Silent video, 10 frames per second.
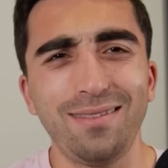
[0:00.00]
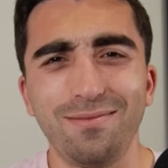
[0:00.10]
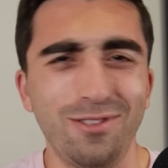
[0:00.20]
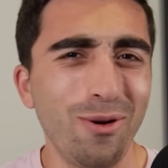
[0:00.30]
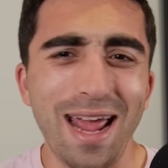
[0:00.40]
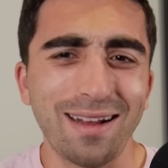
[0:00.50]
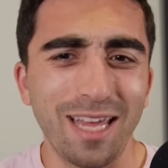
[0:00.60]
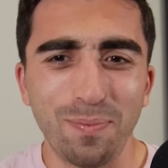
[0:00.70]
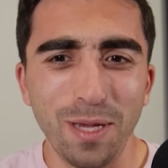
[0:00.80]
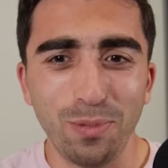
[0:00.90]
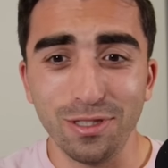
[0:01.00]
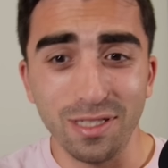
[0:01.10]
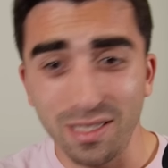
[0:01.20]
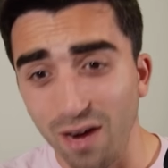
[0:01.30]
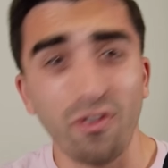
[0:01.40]
Don't act like people
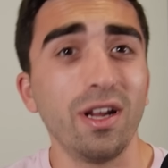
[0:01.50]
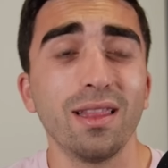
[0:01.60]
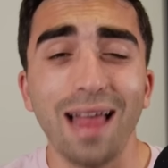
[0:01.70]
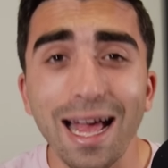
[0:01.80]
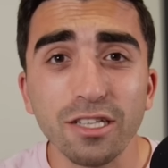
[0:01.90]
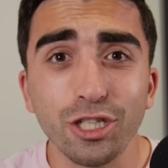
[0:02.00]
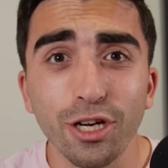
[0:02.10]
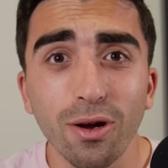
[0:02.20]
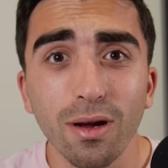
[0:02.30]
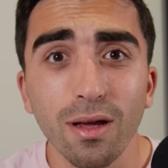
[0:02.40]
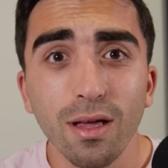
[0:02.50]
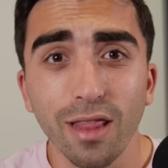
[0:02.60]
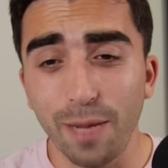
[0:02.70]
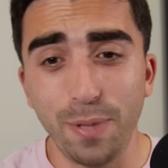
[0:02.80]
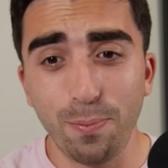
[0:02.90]
discovered it last year.
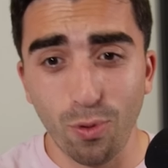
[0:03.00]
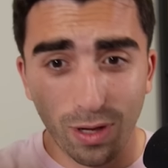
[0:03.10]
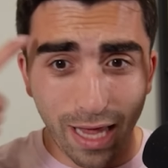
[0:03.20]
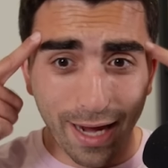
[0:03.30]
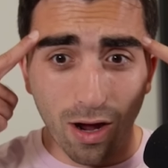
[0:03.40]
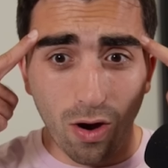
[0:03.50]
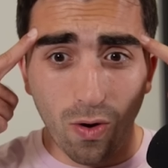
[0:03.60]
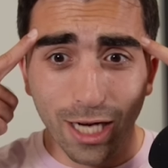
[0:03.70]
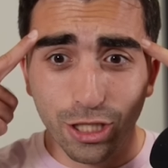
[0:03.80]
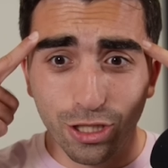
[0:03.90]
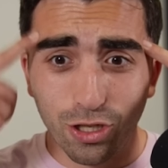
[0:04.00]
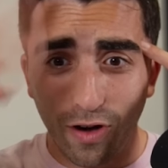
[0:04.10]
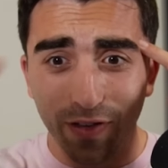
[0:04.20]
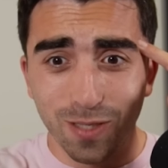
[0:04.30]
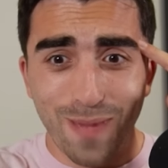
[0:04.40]
Like people were like, oh, I should
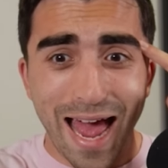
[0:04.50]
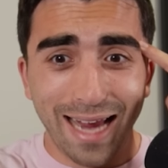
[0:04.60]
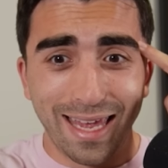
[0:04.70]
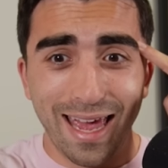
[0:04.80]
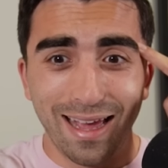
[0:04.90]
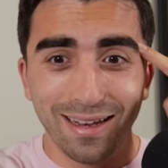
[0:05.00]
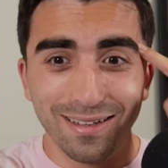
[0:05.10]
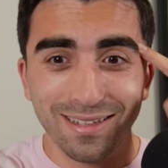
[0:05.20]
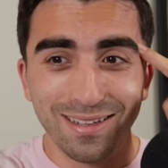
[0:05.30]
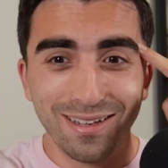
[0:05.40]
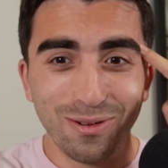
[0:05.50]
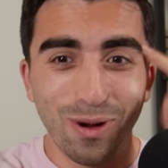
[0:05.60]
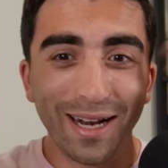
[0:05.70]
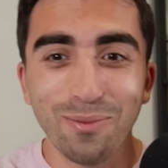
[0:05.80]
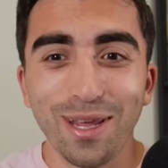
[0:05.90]
serve his backhand.
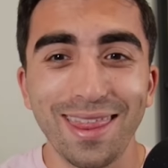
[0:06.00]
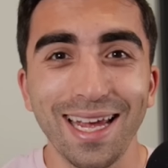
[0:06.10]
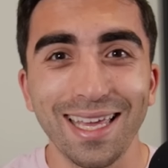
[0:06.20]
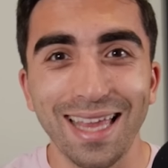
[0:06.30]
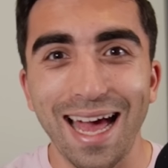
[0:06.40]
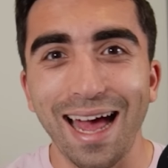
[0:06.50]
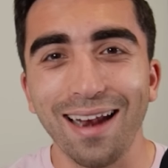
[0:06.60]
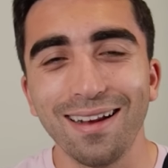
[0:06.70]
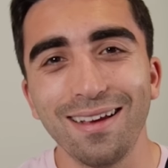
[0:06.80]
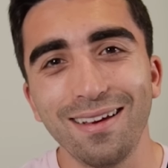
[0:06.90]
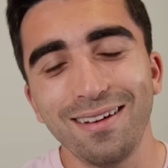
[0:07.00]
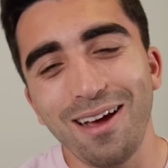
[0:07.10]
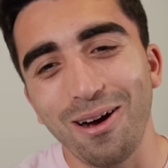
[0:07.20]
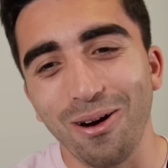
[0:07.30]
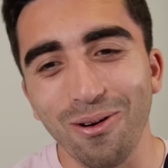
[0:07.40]
Why didn't we think of that?
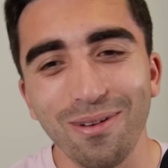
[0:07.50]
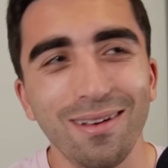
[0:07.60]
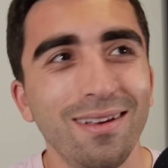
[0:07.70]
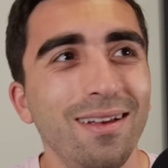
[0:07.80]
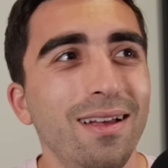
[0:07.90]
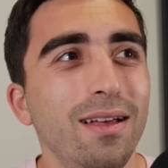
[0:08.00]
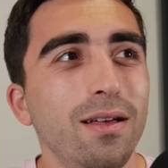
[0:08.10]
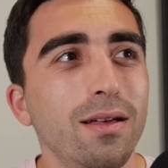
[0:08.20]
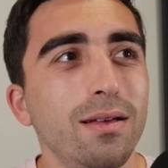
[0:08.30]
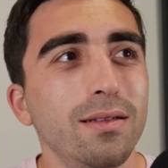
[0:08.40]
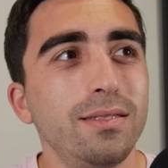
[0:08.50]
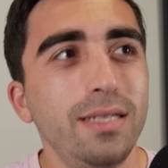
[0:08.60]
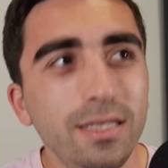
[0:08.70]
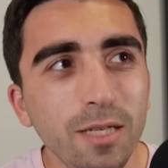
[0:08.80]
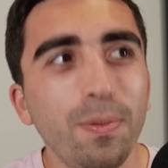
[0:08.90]
No.
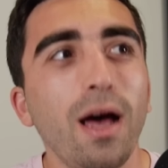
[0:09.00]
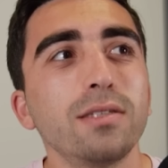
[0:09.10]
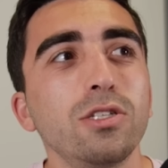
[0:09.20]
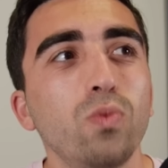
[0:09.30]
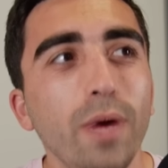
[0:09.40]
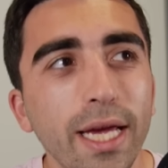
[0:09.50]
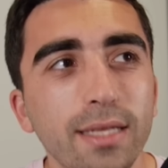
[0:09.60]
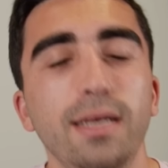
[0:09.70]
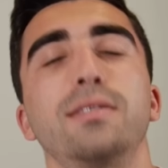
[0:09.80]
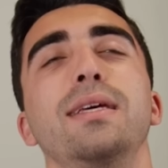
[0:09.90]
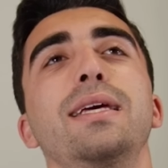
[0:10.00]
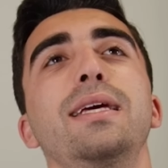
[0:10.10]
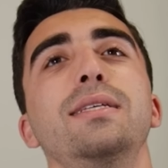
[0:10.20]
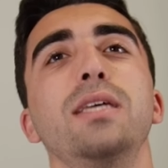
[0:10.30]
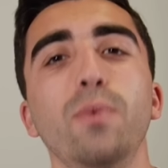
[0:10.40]
Tsitsipas' weakness. It's
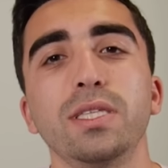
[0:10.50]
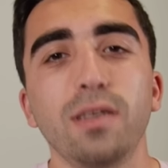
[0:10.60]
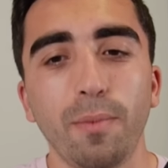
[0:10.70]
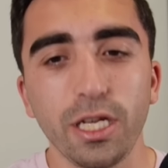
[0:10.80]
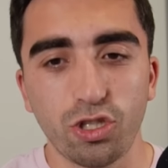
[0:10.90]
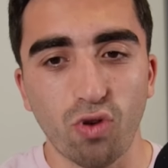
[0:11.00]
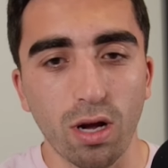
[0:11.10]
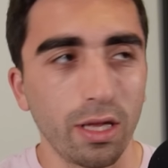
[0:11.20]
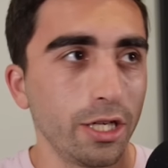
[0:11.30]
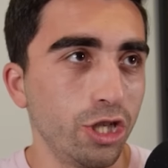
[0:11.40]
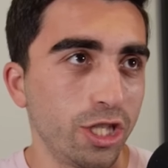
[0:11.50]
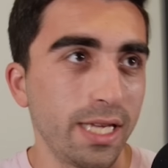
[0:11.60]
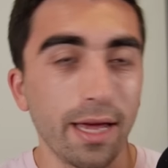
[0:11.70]
easy when somebody's struggling to just say,